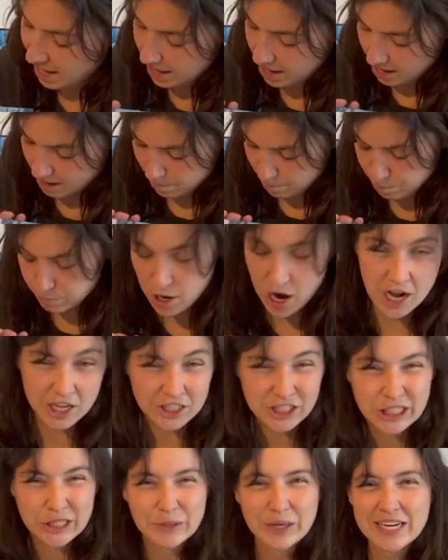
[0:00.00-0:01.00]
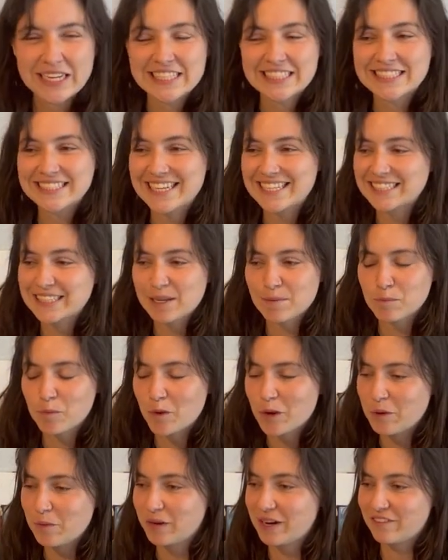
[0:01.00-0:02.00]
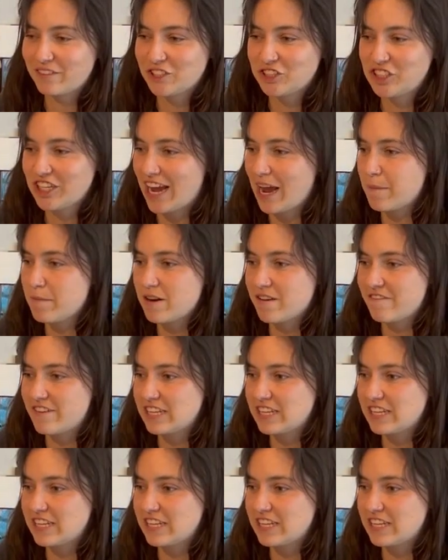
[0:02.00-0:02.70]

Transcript: uh, brought to us at some point whenever she came to